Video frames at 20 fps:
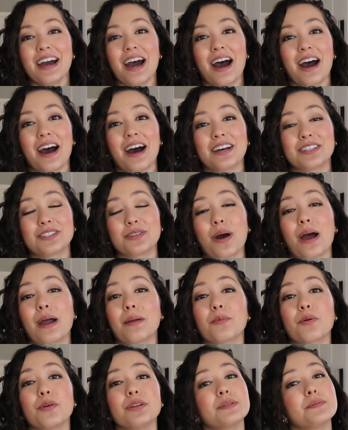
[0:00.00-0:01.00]
Uh, so
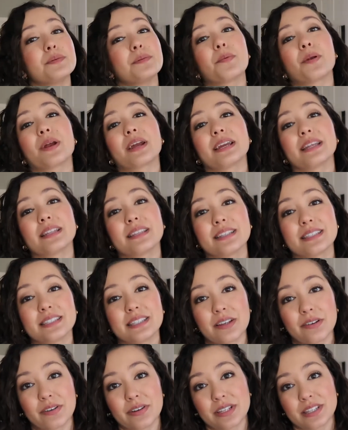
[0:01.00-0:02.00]
I'm going to be breaking this
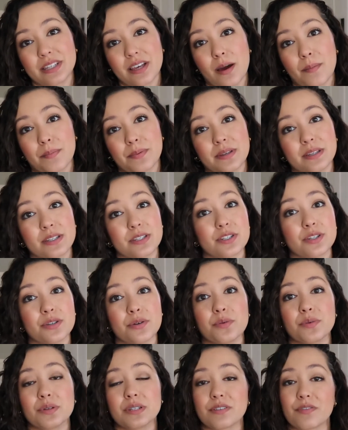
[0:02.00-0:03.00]
series up
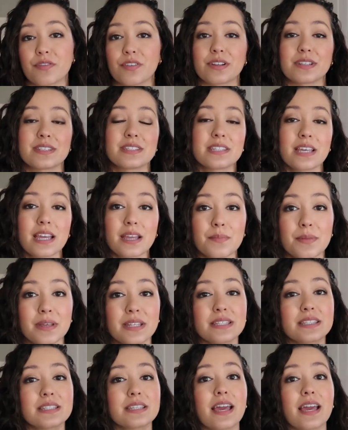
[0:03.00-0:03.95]
into different segments